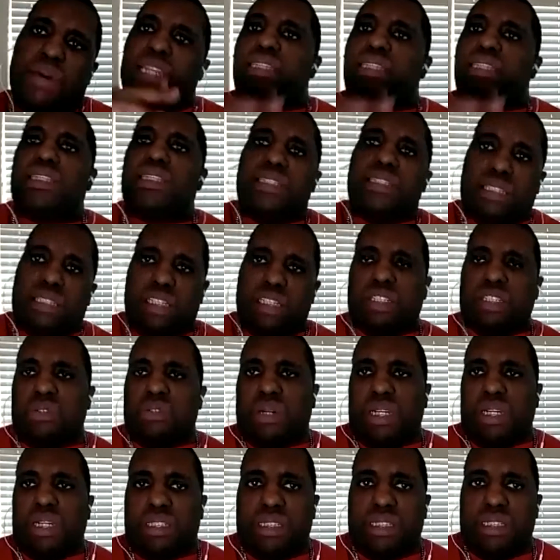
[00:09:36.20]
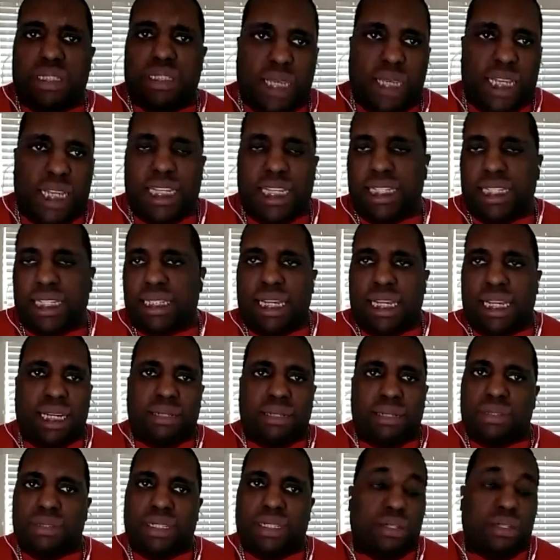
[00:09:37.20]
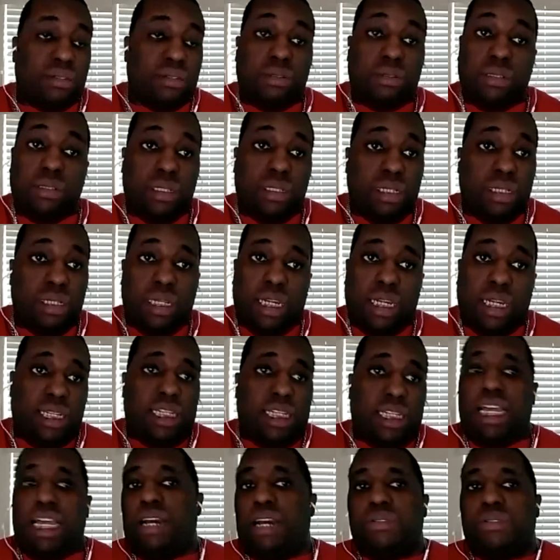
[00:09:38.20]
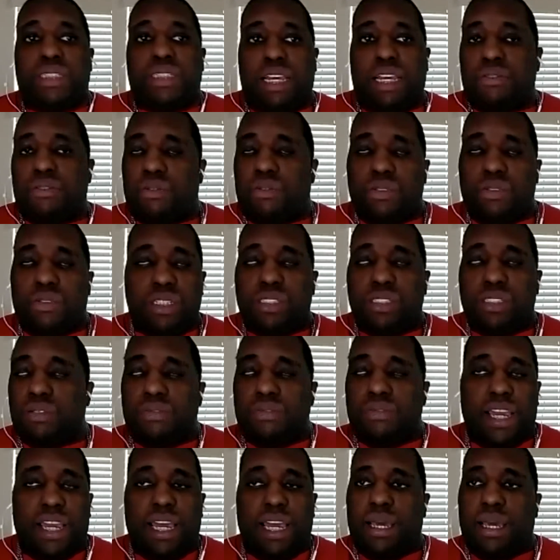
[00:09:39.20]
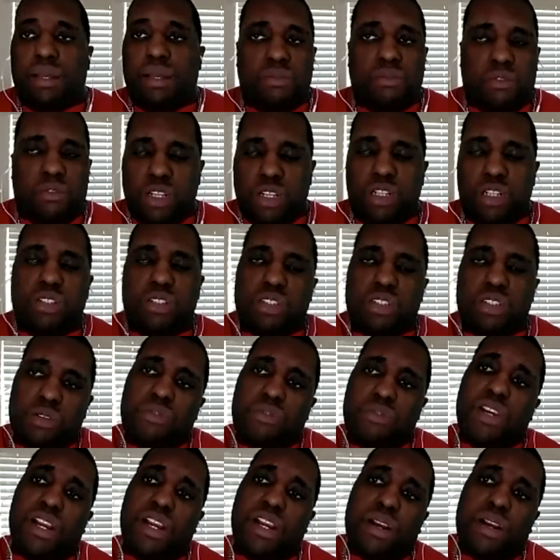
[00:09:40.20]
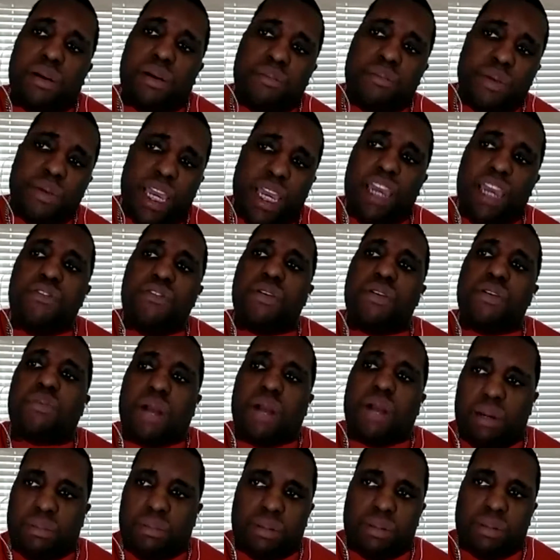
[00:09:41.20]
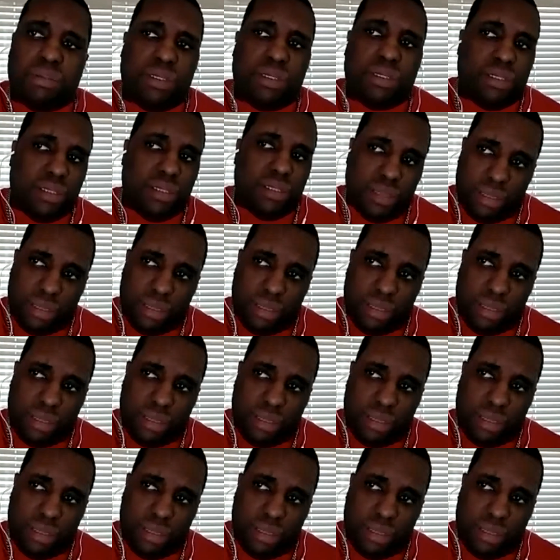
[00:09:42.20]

medicine situations at that time. So, and then I was having real severe, real severe behavior problems.